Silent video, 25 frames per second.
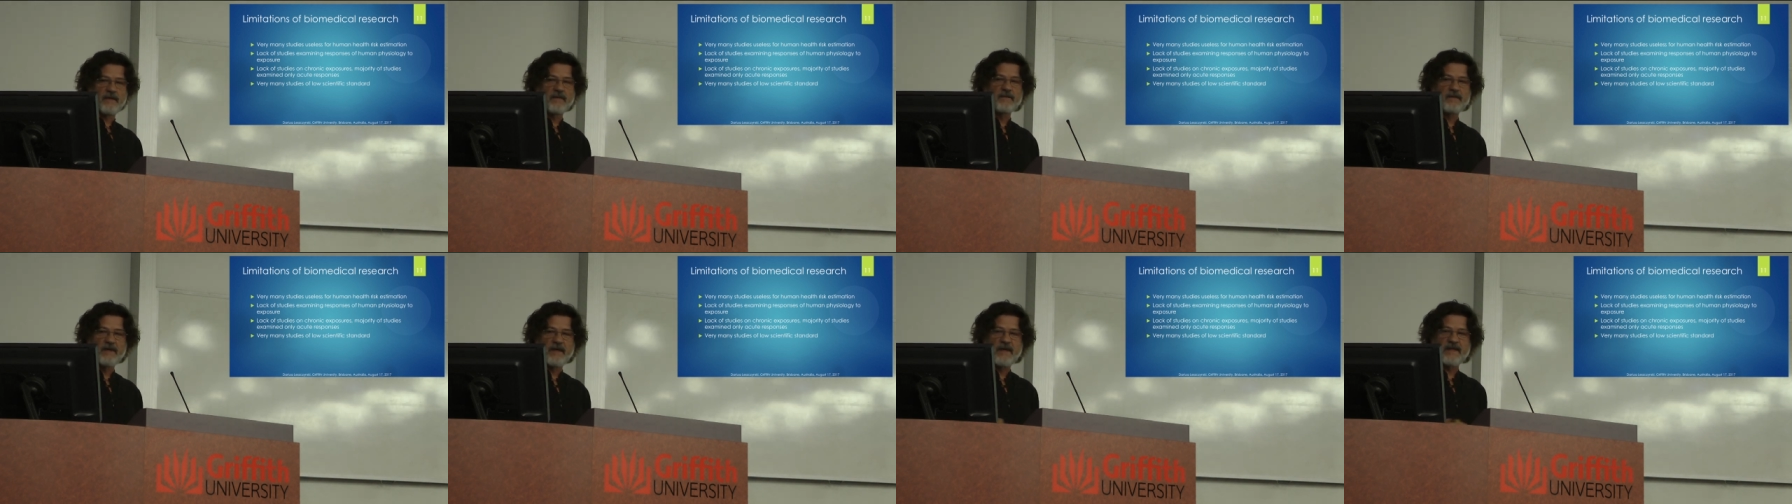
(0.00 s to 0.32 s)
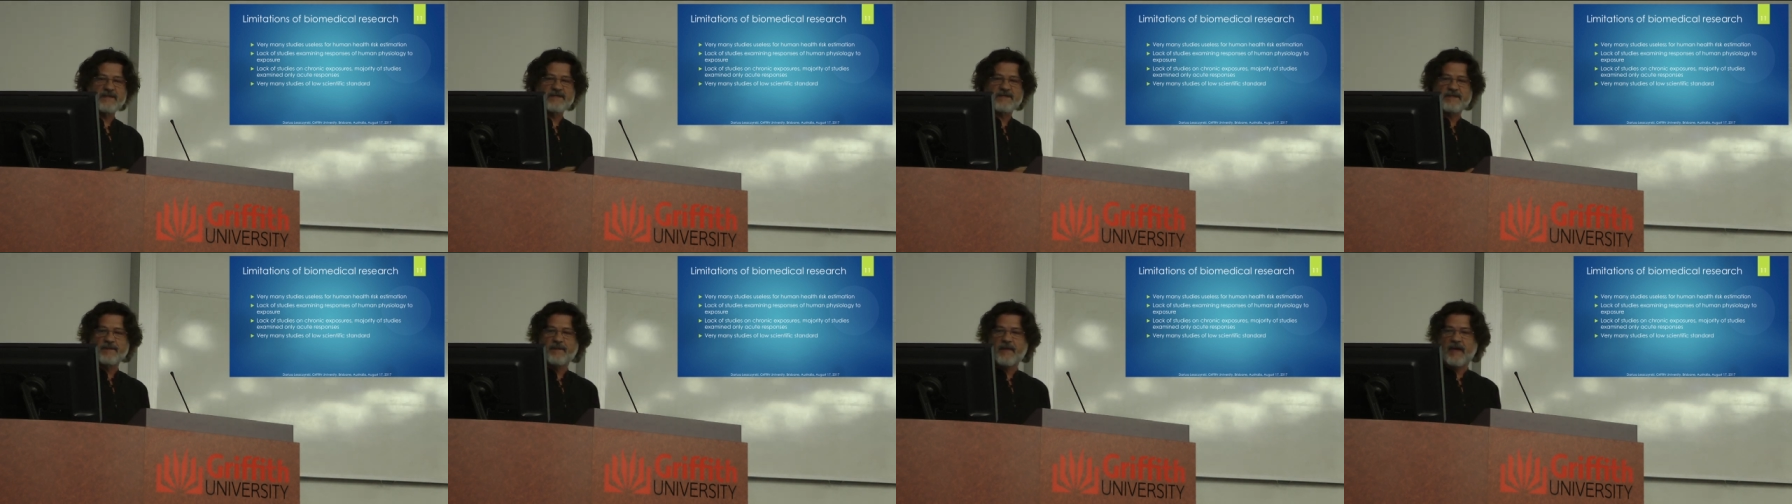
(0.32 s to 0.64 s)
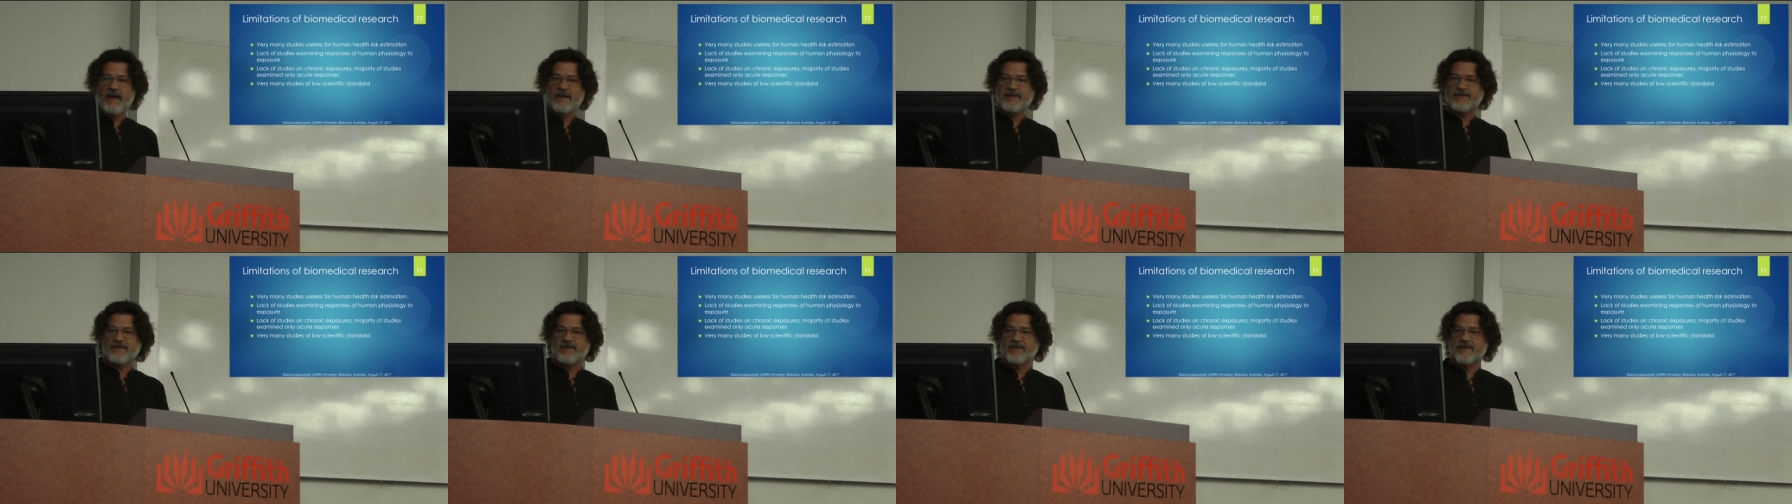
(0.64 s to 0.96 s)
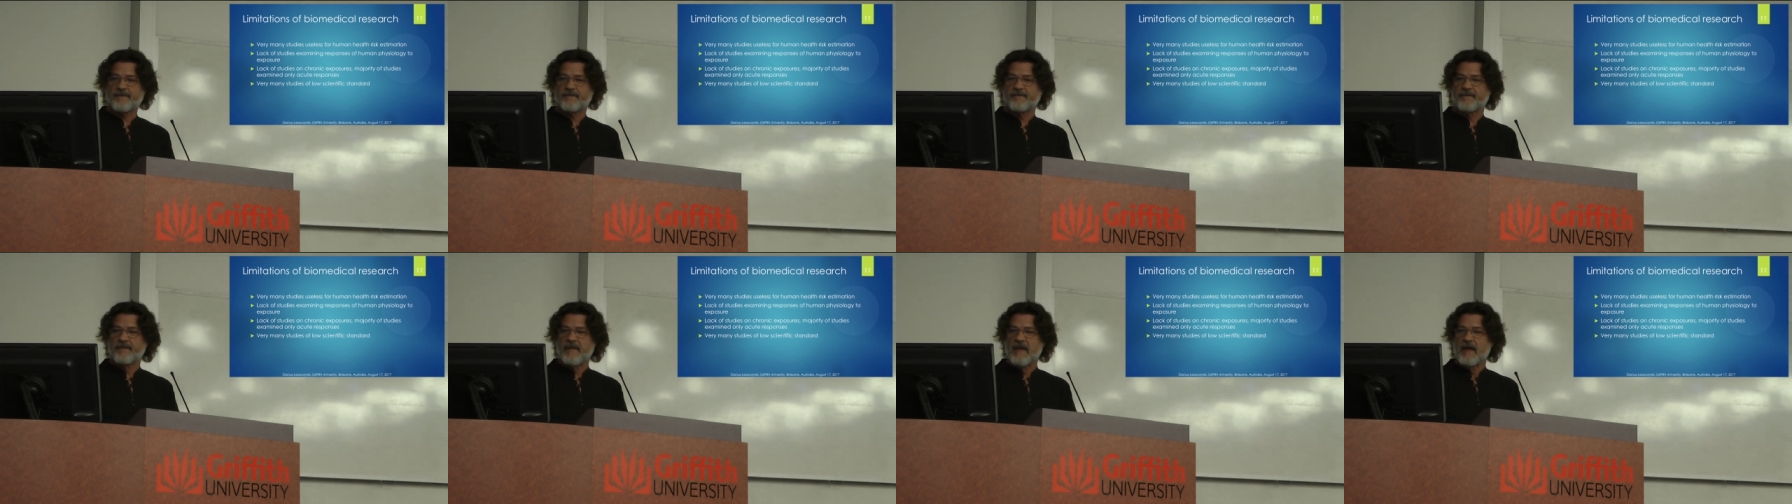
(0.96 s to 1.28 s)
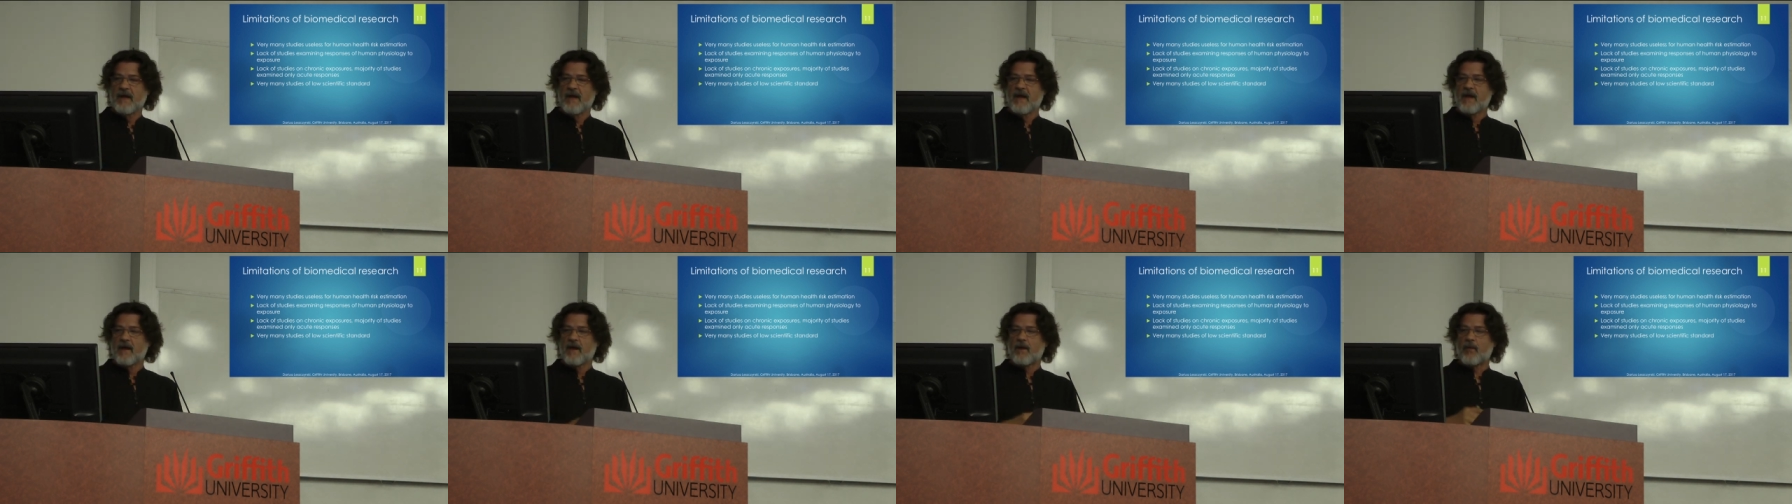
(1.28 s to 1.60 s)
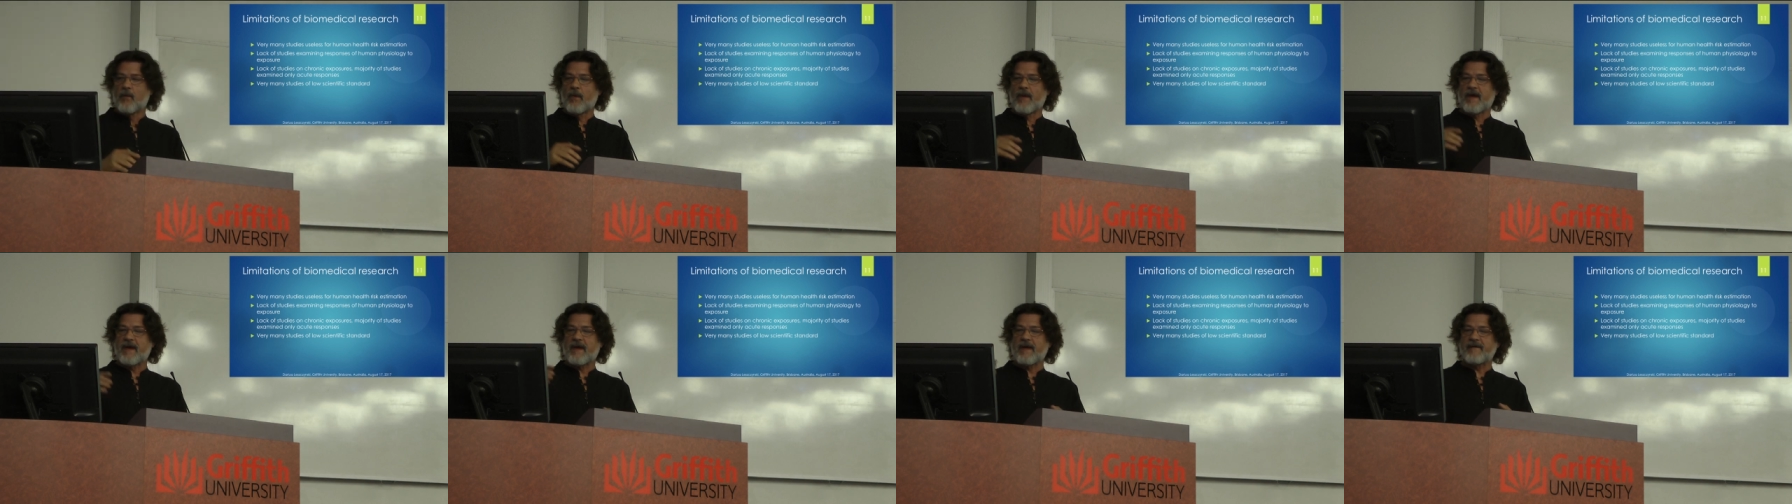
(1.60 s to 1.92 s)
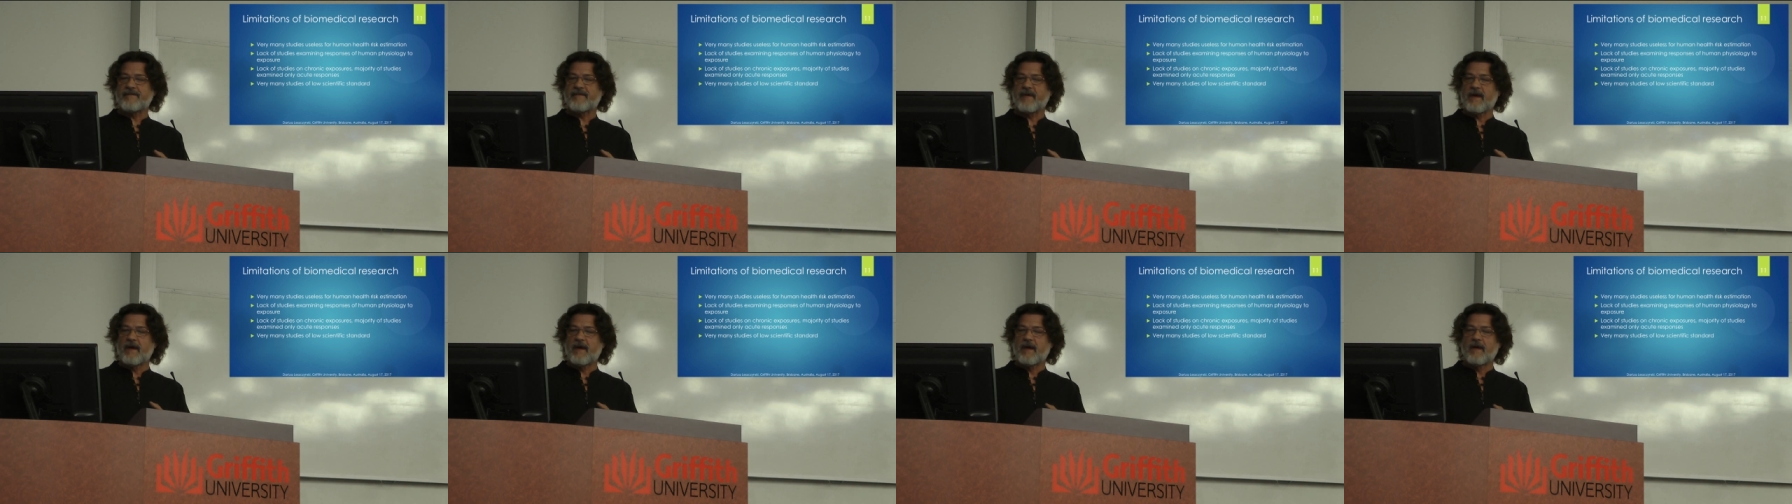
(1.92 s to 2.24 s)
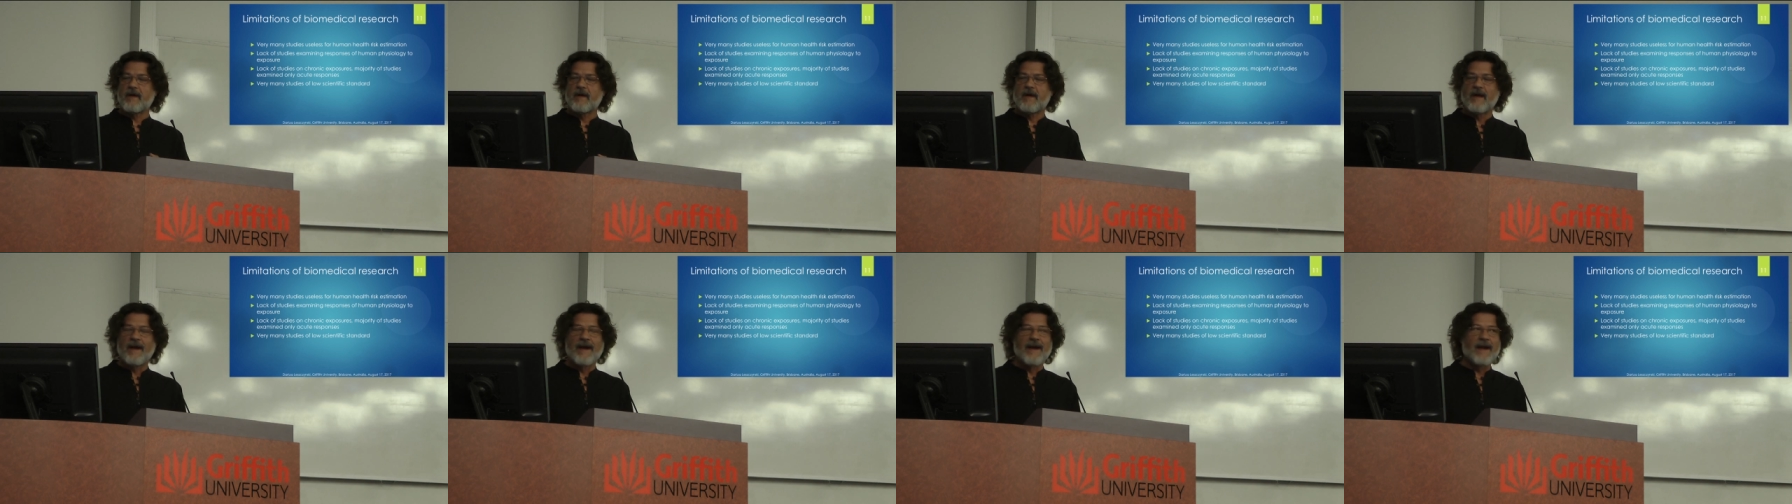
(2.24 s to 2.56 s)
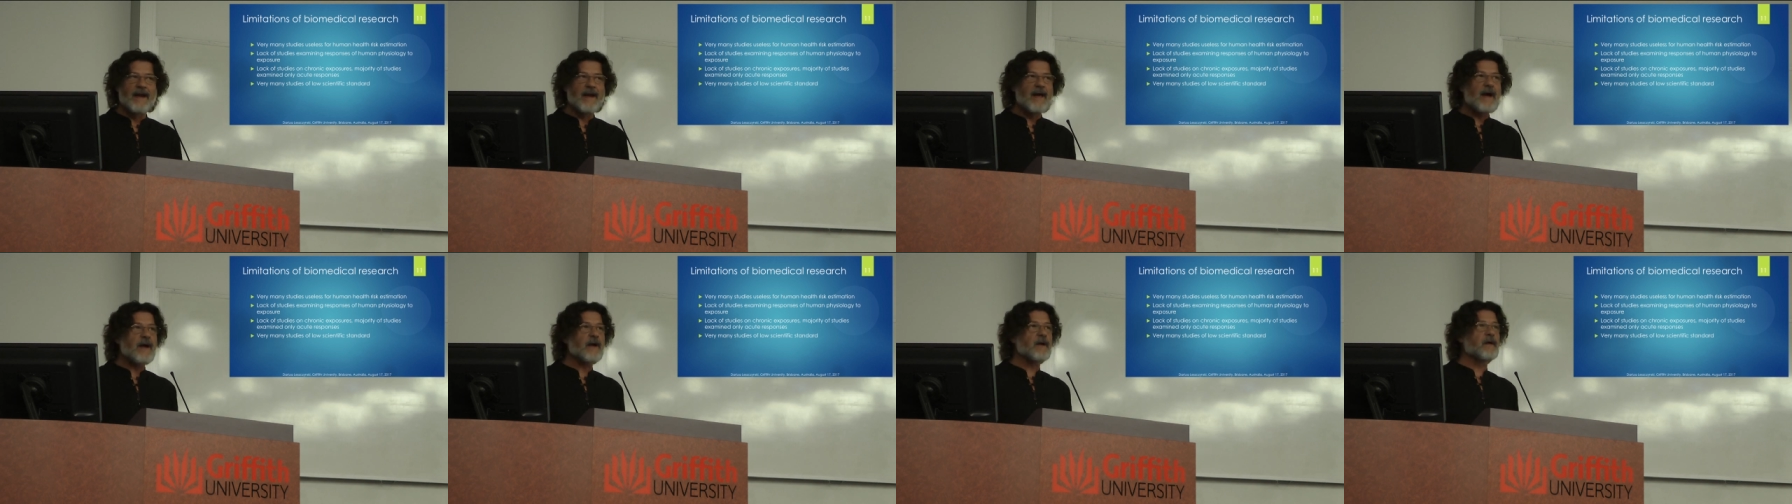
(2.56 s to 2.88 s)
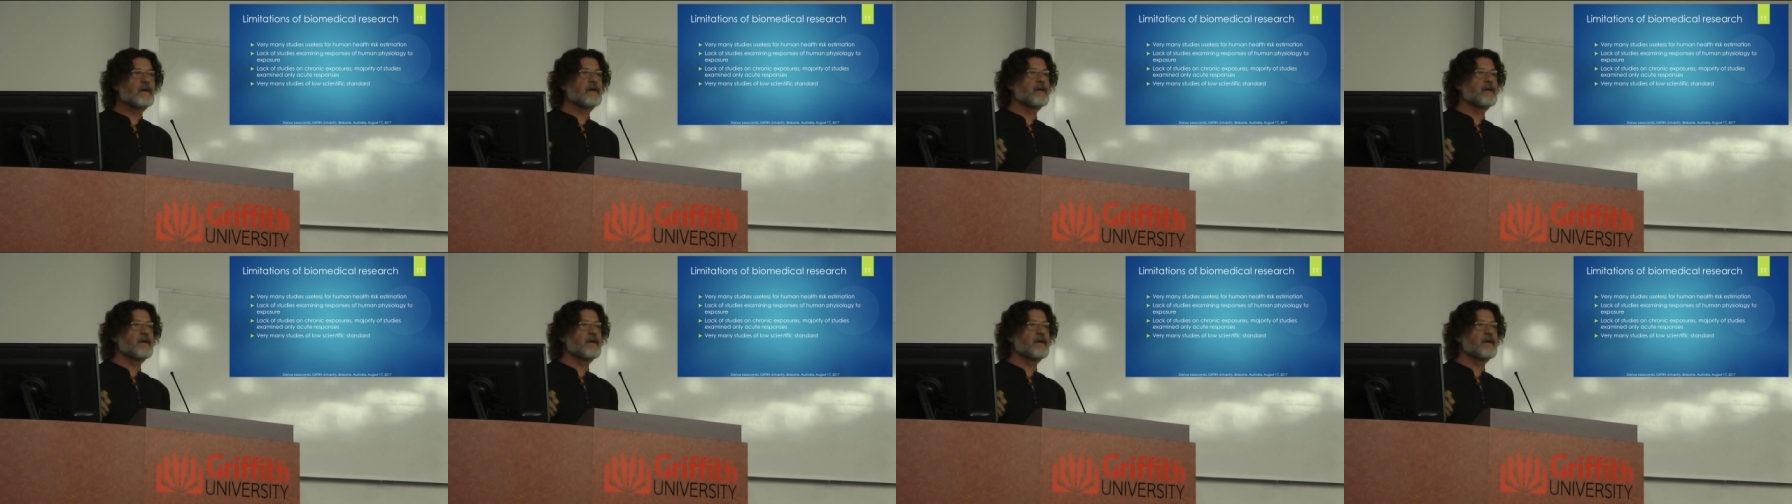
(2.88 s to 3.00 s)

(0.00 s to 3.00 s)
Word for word: estimation. We have a lack,